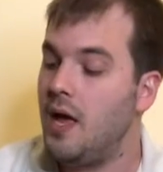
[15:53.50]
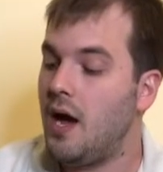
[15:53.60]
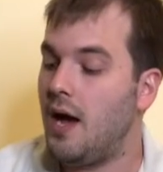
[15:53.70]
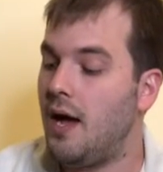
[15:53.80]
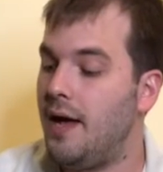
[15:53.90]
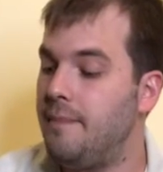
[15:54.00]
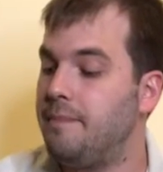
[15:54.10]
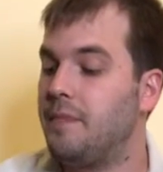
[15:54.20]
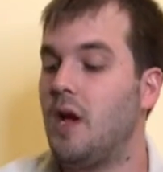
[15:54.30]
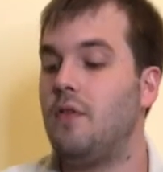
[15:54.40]

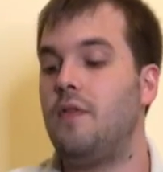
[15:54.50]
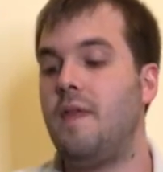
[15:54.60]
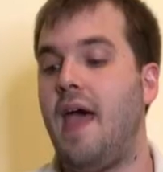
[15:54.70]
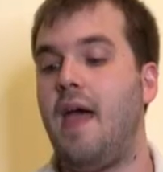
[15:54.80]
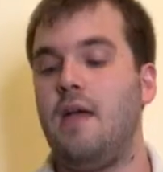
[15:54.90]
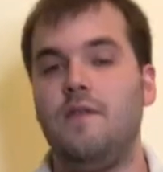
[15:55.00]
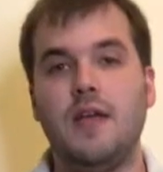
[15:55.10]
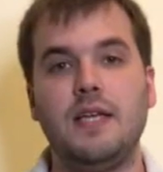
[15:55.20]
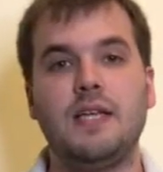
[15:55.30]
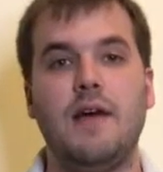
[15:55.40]
Other than that, if you
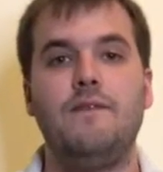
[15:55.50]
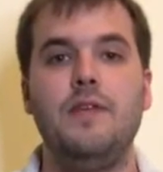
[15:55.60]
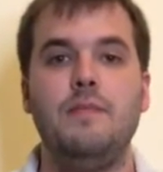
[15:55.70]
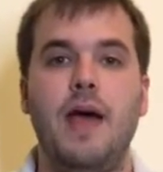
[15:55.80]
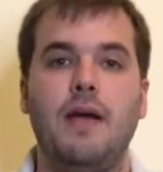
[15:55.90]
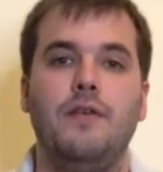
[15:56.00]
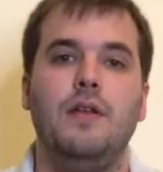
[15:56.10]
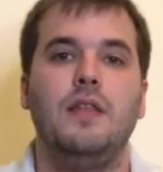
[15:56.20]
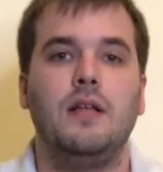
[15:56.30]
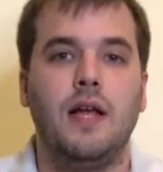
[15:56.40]
guys got feedback or
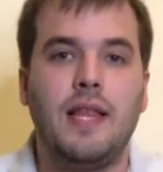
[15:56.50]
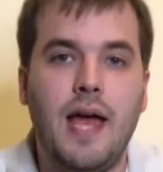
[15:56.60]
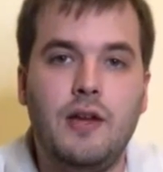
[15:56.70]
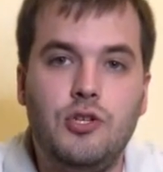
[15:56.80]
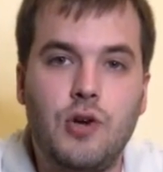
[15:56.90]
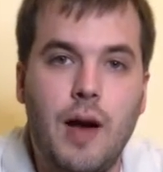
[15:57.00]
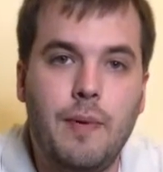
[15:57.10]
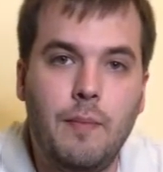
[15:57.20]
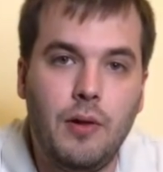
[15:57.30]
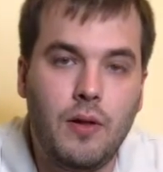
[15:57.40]
anything like that, drop
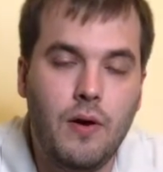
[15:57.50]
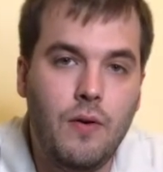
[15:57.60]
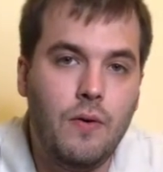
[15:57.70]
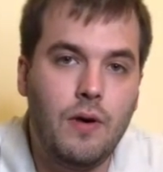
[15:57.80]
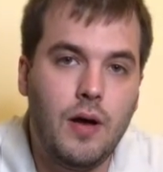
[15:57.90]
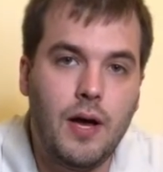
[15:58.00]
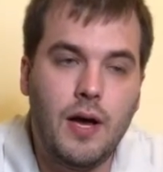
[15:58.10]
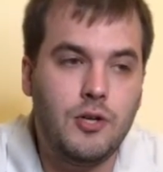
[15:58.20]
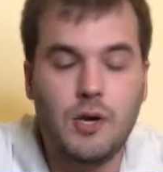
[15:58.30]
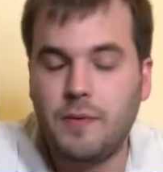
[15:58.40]
them below.
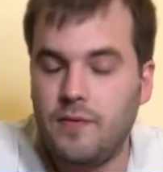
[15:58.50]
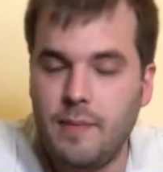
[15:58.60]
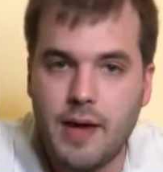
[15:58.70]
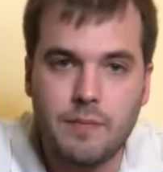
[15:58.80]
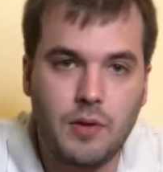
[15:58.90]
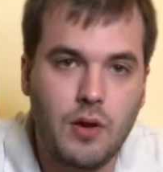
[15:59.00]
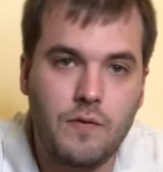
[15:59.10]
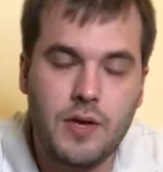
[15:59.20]
Drop the feedback below.